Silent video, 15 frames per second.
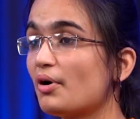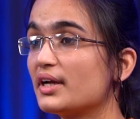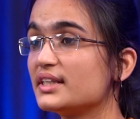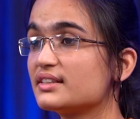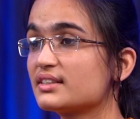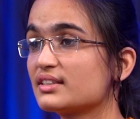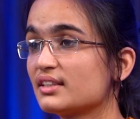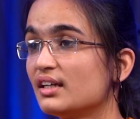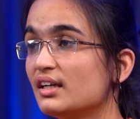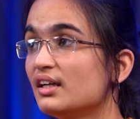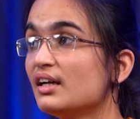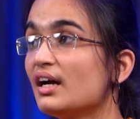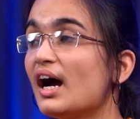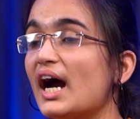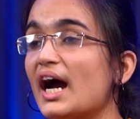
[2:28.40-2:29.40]
point.
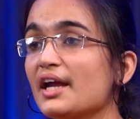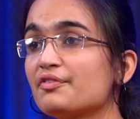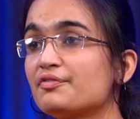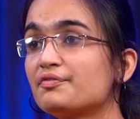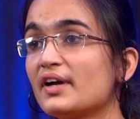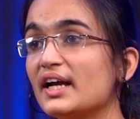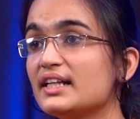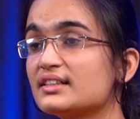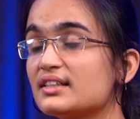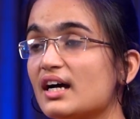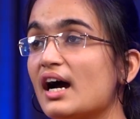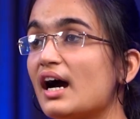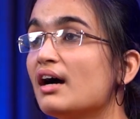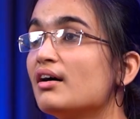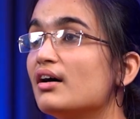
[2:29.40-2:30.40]

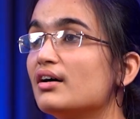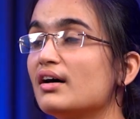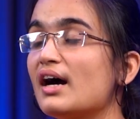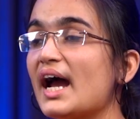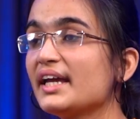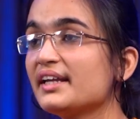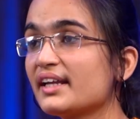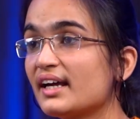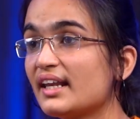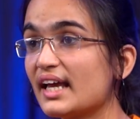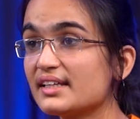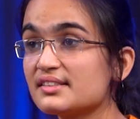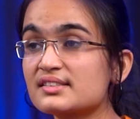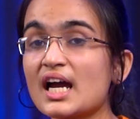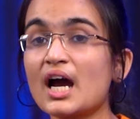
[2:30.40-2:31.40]
I
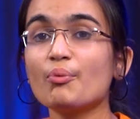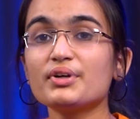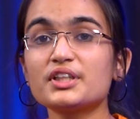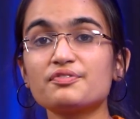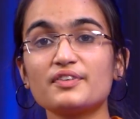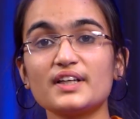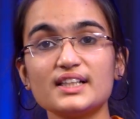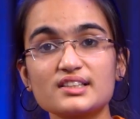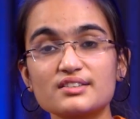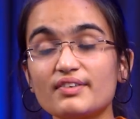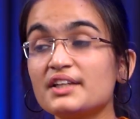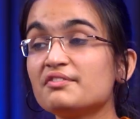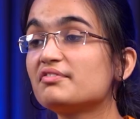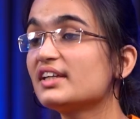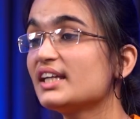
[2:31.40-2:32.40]
realized how it feels
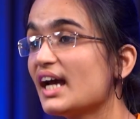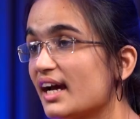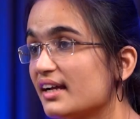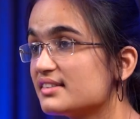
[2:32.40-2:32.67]
when we are